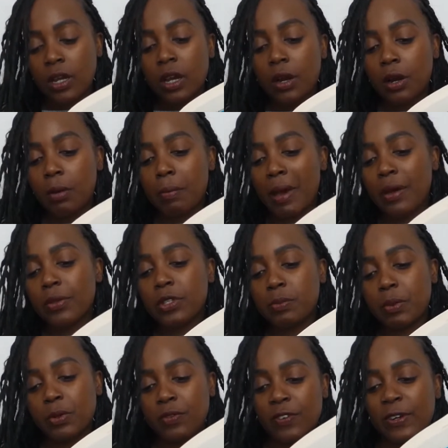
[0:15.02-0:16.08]
Her mouth
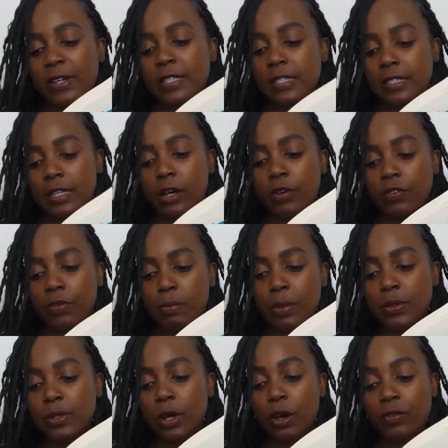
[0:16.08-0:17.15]
spoke for itself,
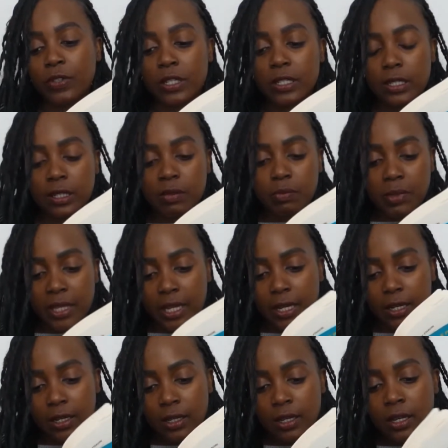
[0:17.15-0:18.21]
most often to
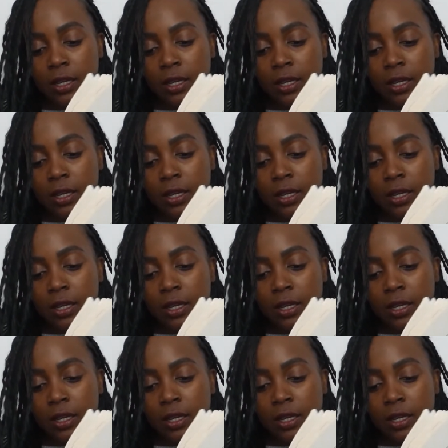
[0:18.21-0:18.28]
complain.